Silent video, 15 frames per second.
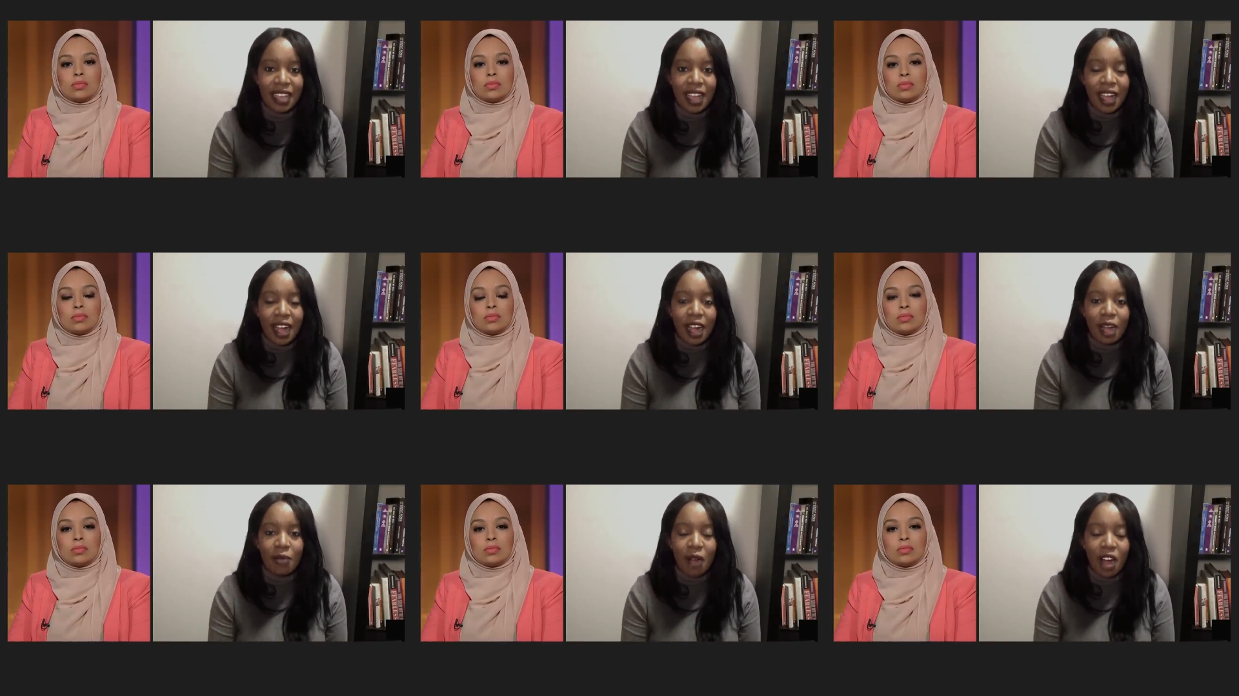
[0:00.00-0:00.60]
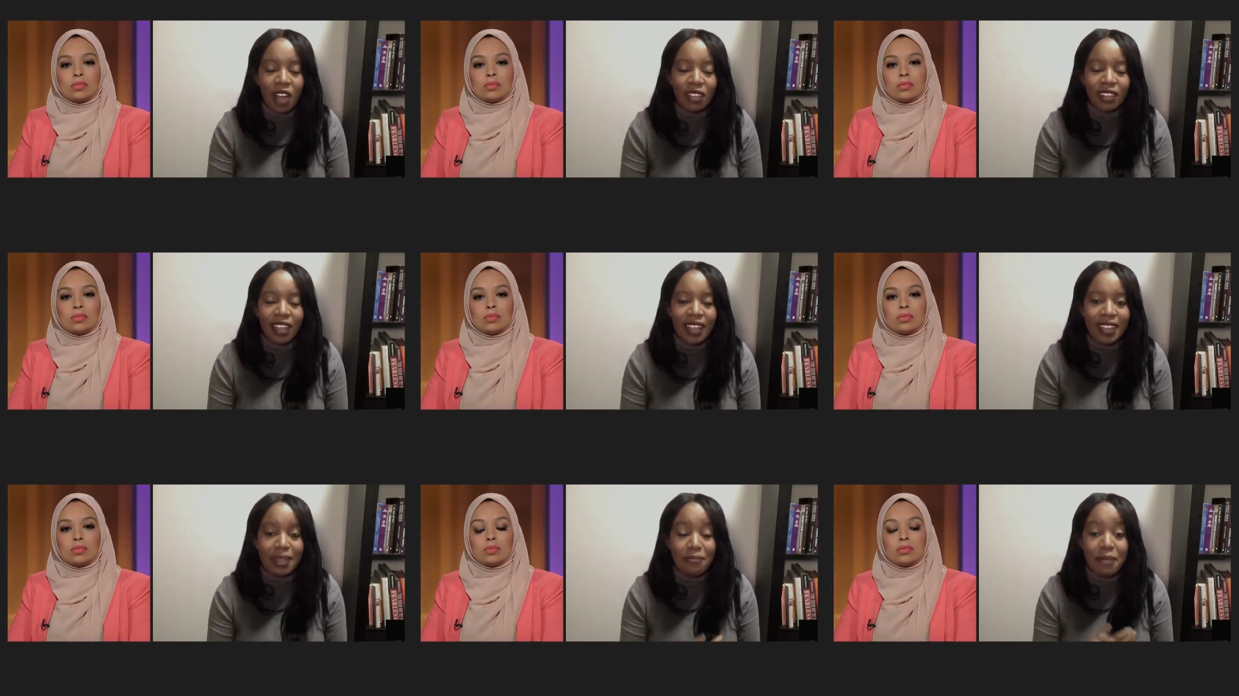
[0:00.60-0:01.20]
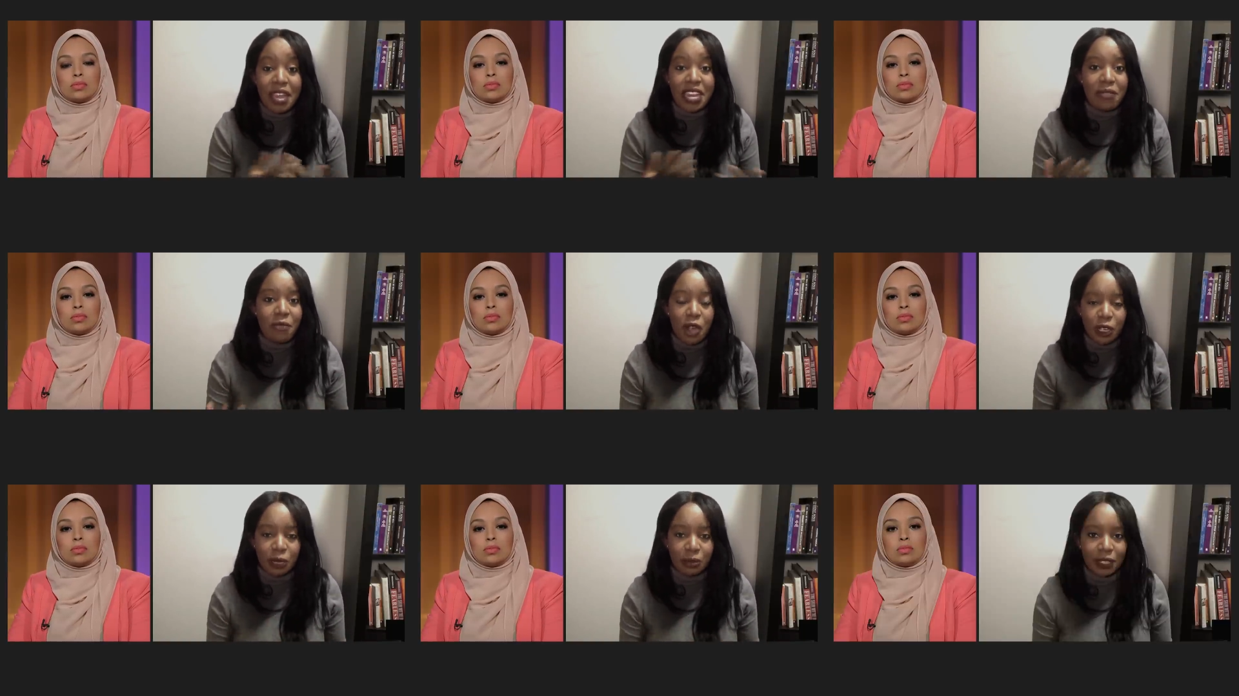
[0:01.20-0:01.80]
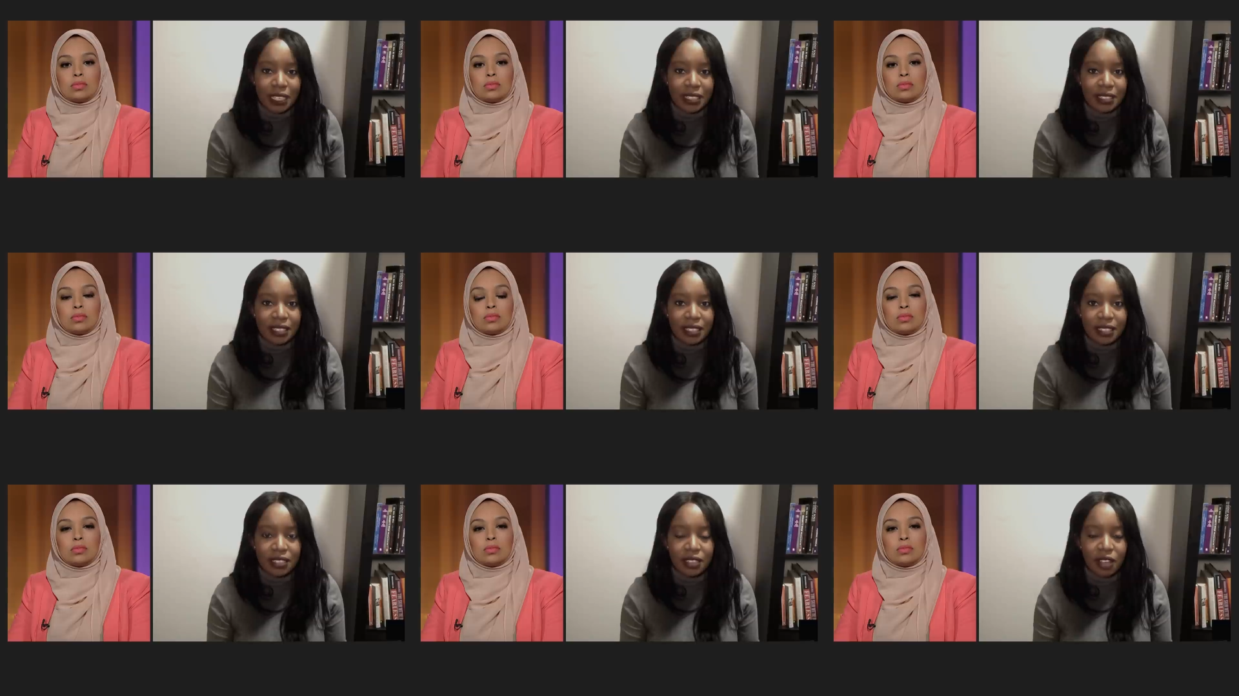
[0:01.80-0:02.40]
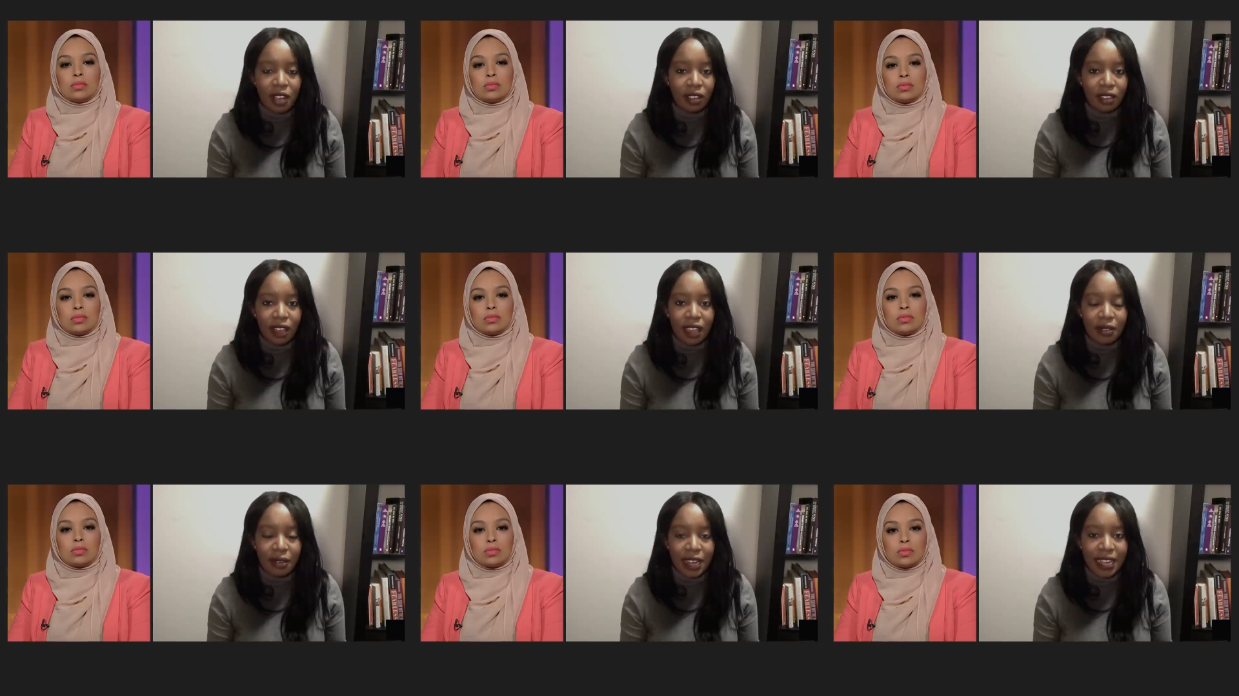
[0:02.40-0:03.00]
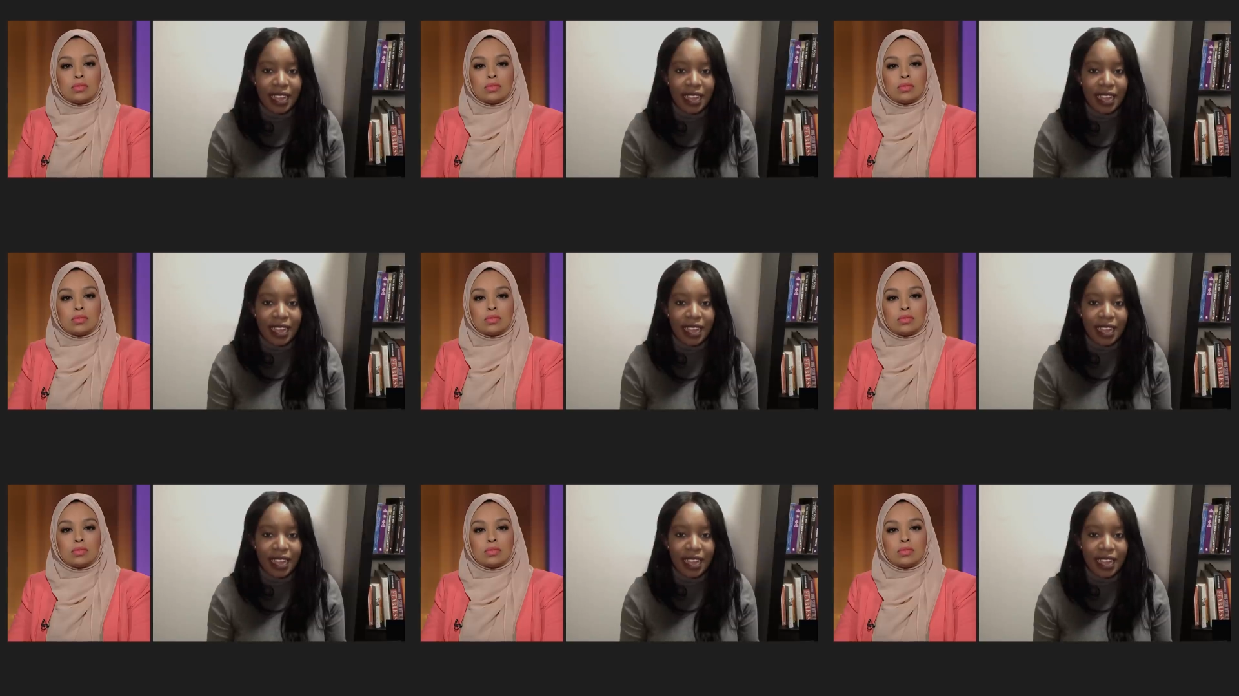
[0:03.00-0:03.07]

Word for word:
Speaker 1: um, online at many marketplaces online right now.